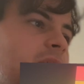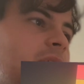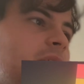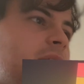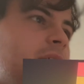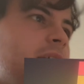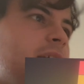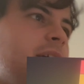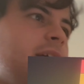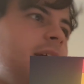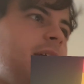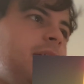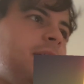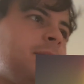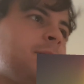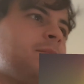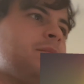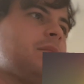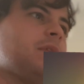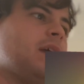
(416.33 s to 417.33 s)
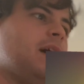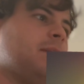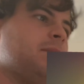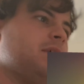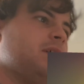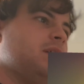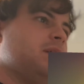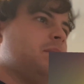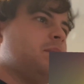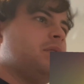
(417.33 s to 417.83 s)
The King, I'm
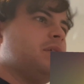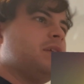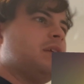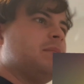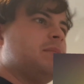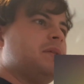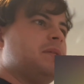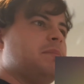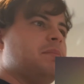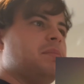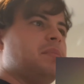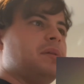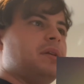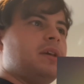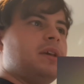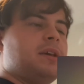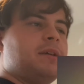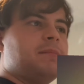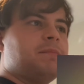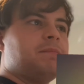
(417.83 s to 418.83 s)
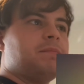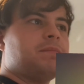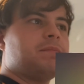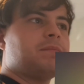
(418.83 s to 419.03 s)
going to put him in B.